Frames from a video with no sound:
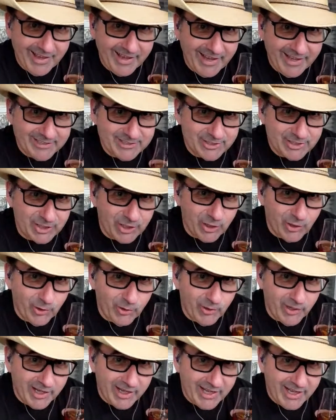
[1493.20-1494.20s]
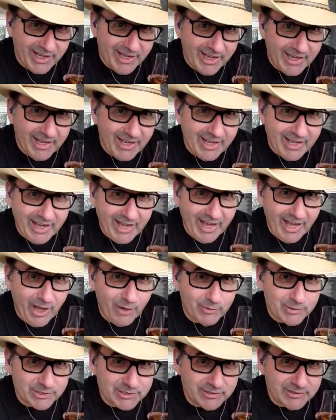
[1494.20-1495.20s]
And so
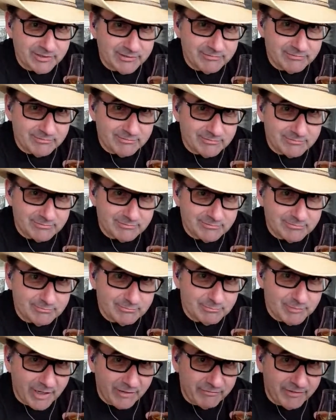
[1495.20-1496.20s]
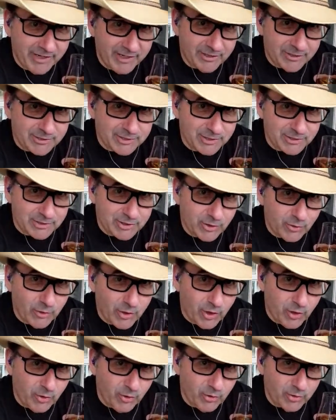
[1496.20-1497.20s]
I was, my fingers are so
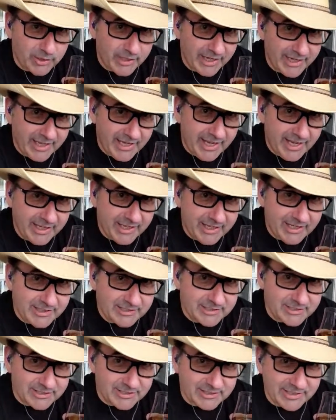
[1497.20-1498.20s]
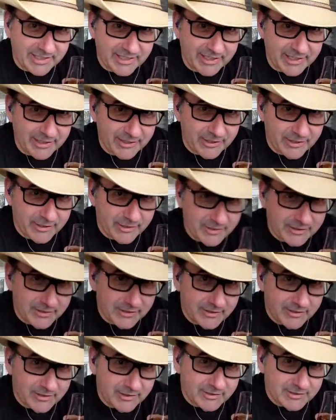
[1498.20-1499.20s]
cold I can't get it to send.
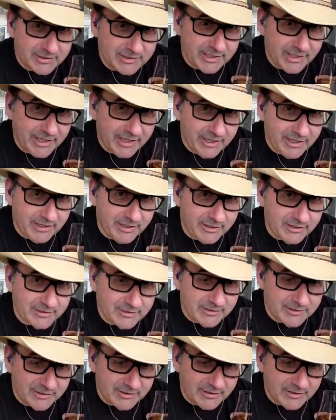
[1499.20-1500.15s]
What the hell?